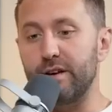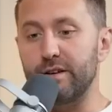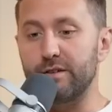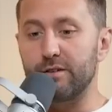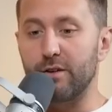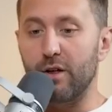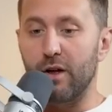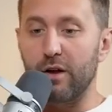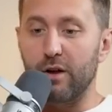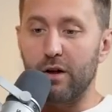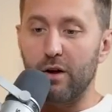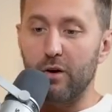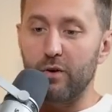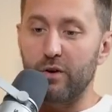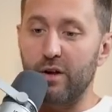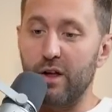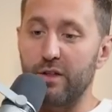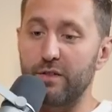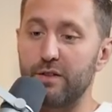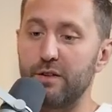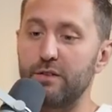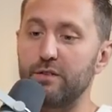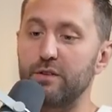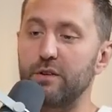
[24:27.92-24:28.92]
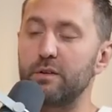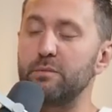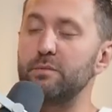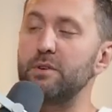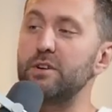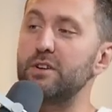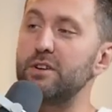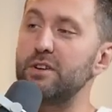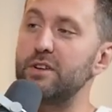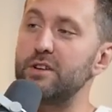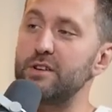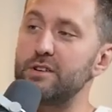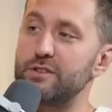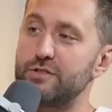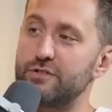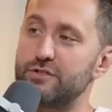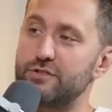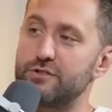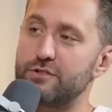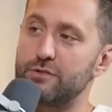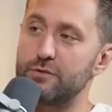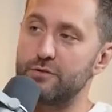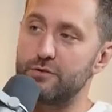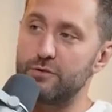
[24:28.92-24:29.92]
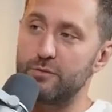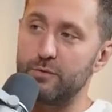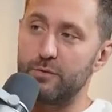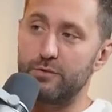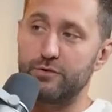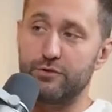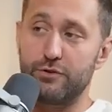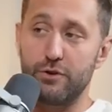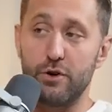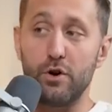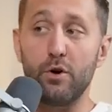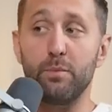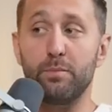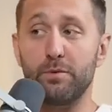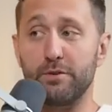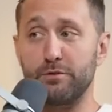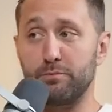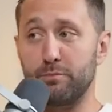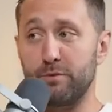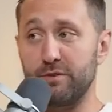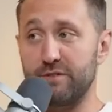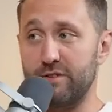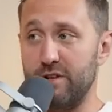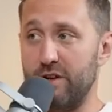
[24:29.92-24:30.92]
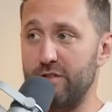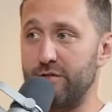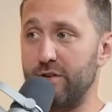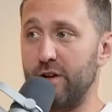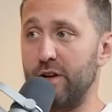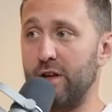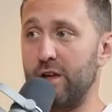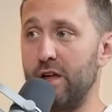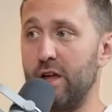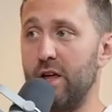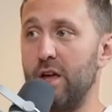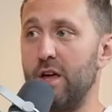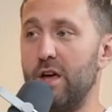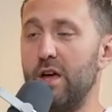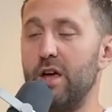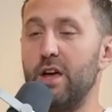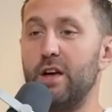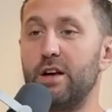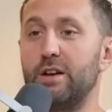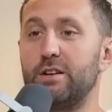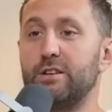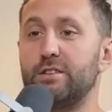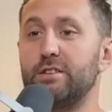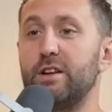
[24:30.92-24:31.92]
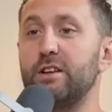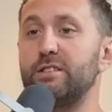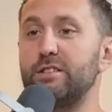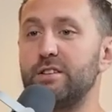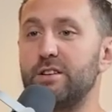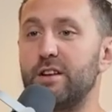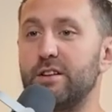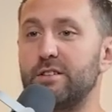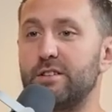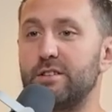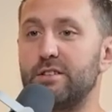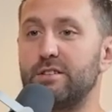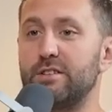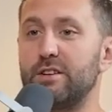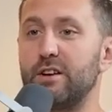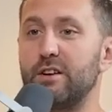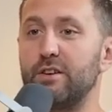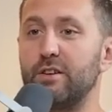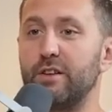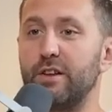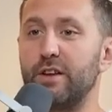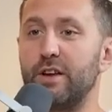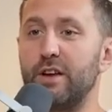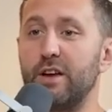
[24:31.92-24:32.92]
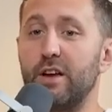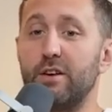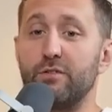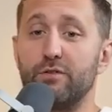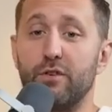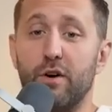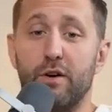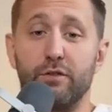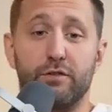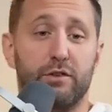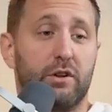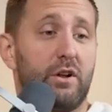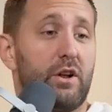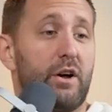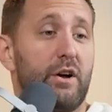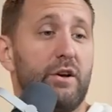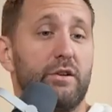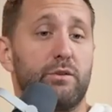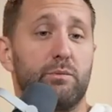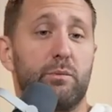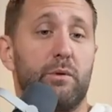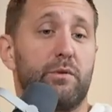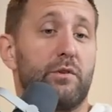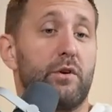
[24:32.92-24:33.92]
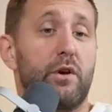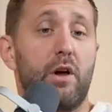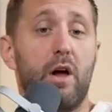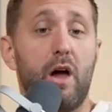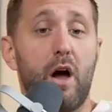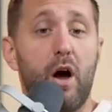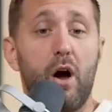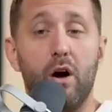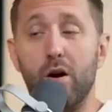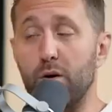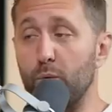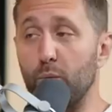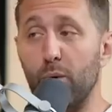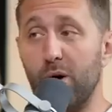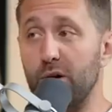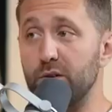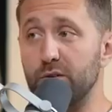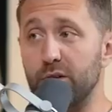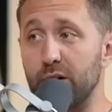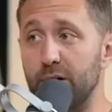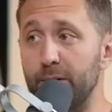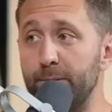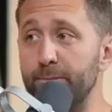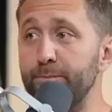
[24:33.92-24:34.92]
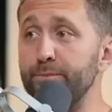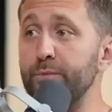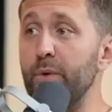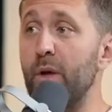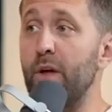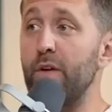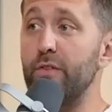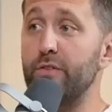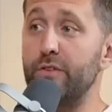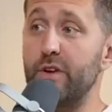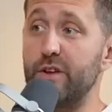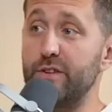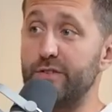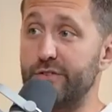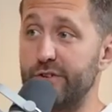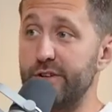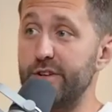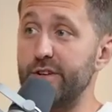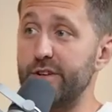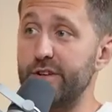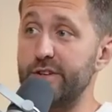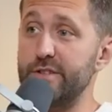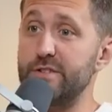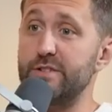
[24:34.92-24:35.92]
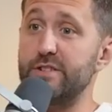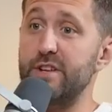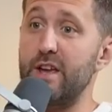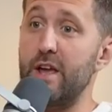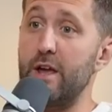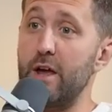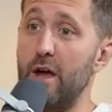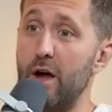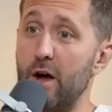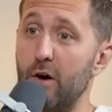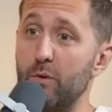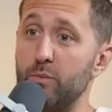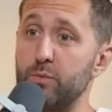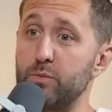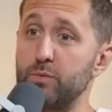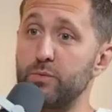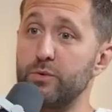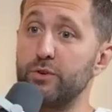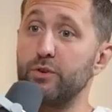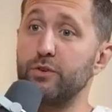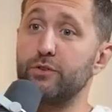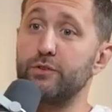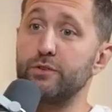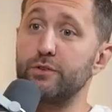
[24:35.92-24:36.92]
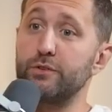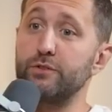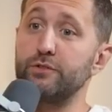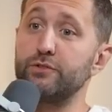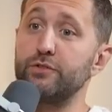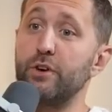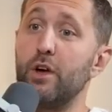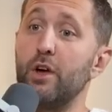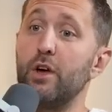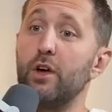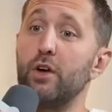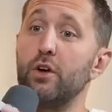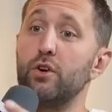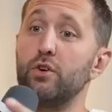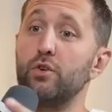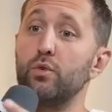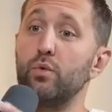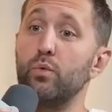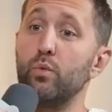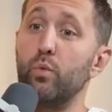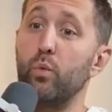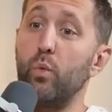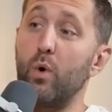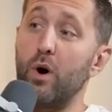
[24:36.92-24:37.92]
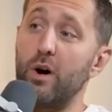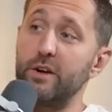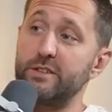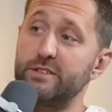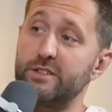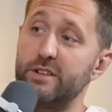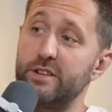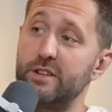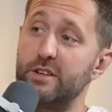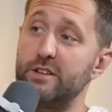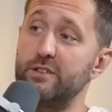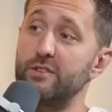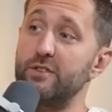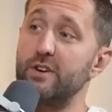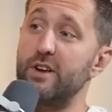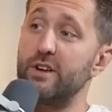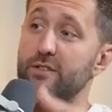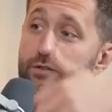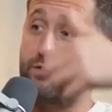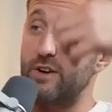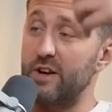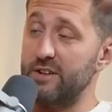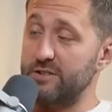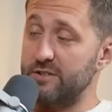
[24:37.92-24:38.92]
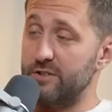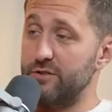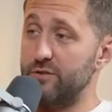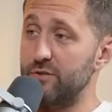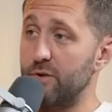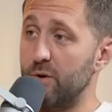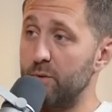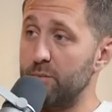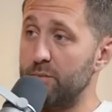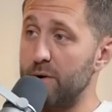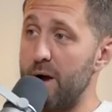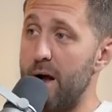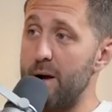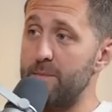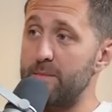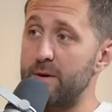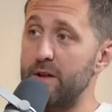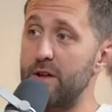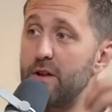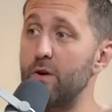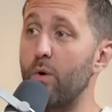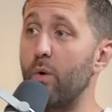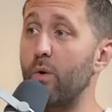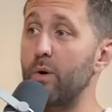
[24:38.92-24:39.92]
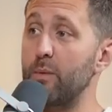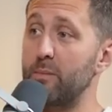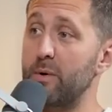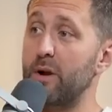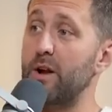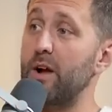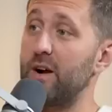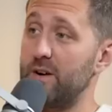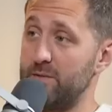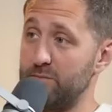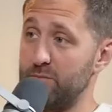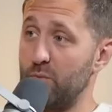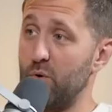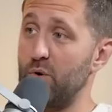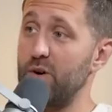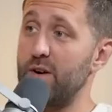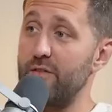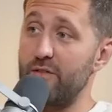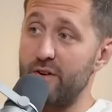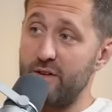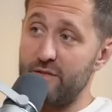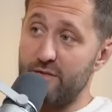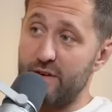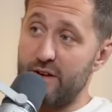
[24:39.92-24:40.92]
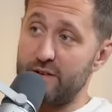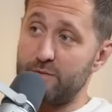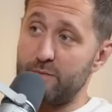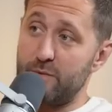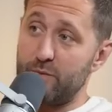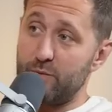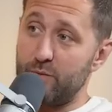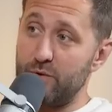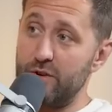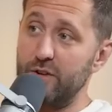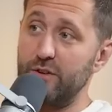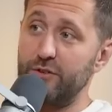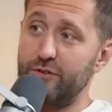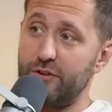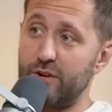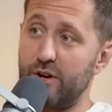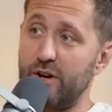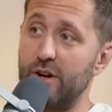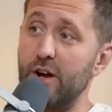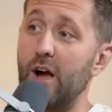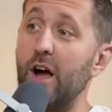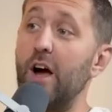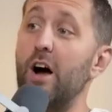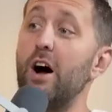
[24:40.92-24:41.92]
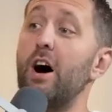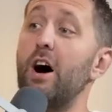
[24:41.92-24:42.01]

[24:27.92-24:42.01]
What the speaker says: is okay, this community is super specific. Doesn't necessarily involves clients, but they are welcome. The idea is to help realtors who want to either invest in their own property or become more of an investment realtor,